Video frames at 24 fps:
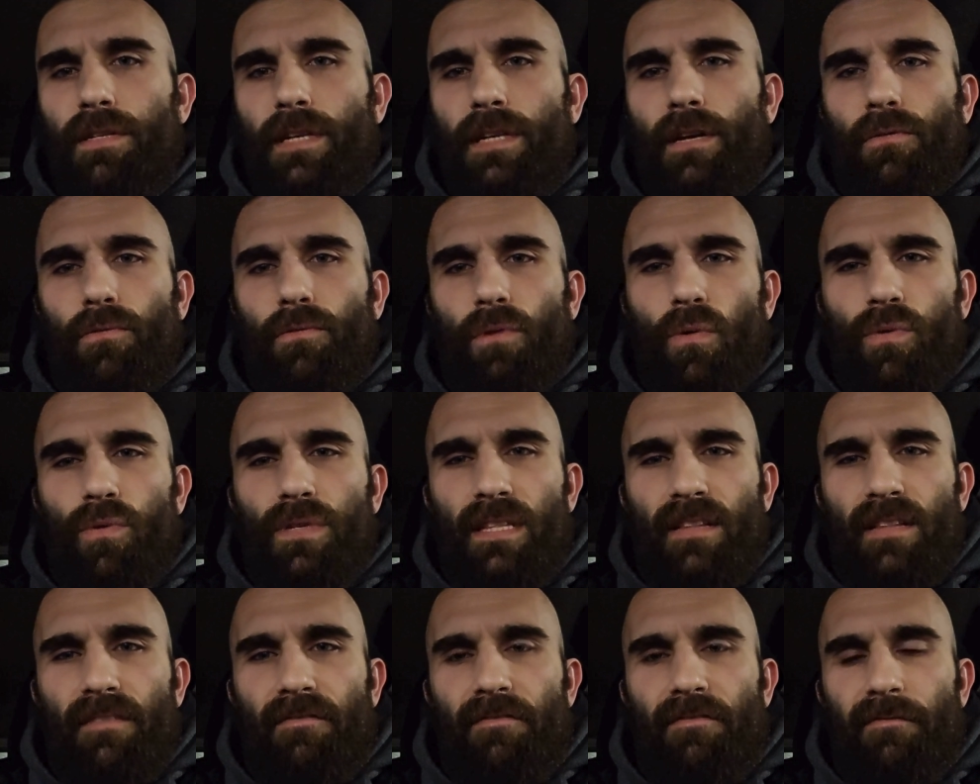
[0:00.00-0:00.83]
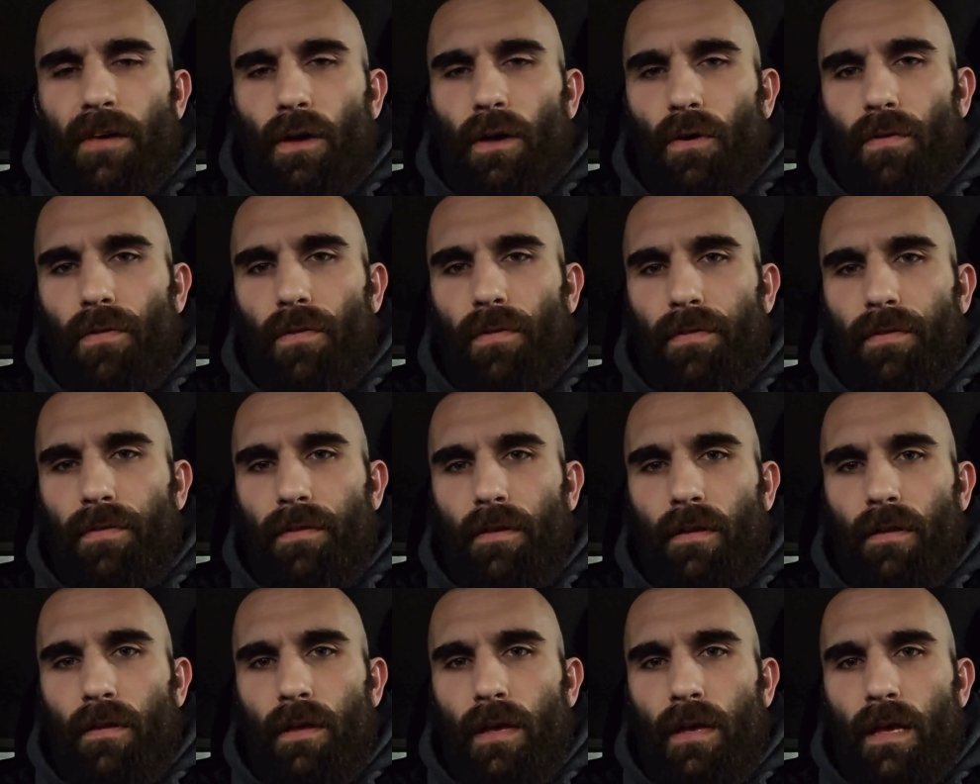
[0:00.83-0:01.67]
It grows in the filth,
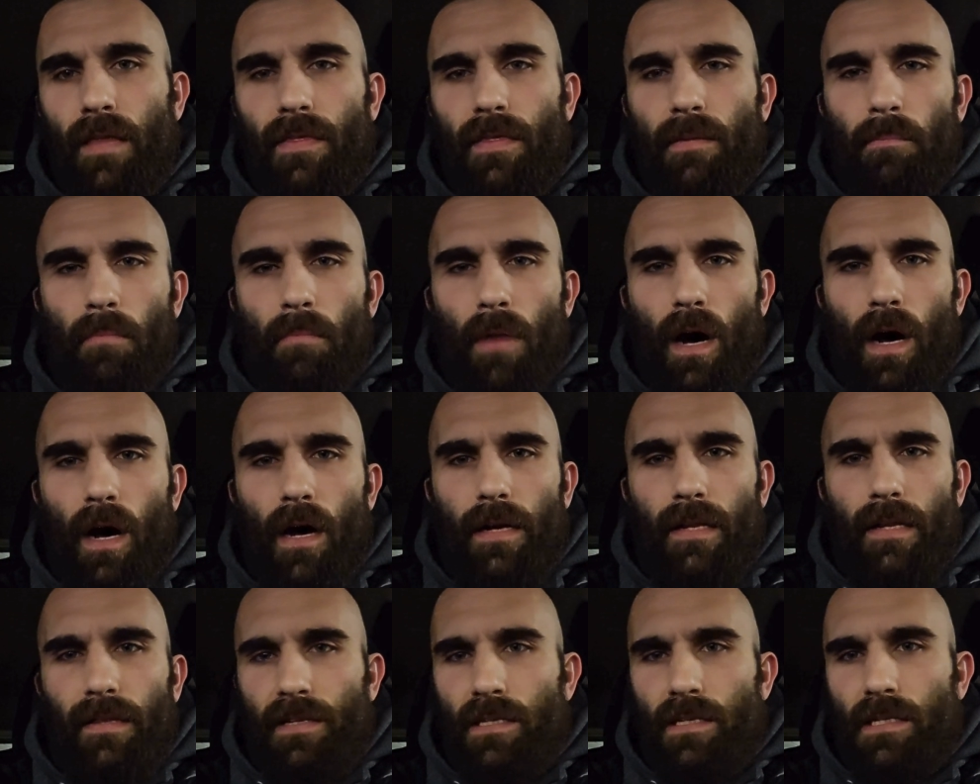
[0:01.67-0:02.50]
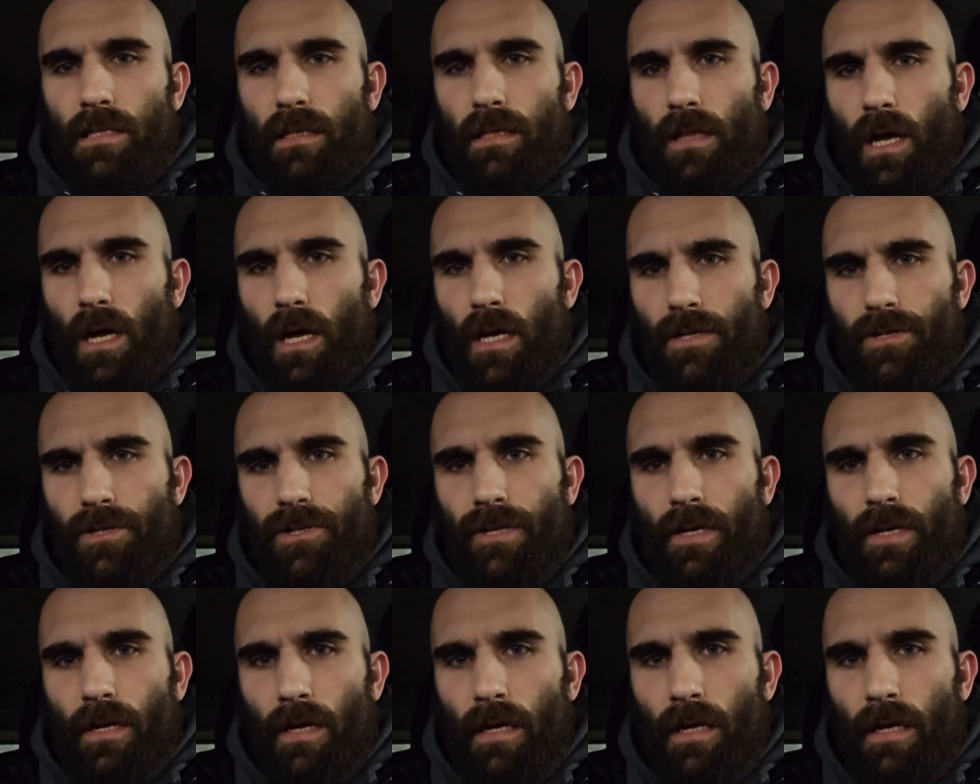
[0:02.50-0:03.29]
in the mud, in the sludge.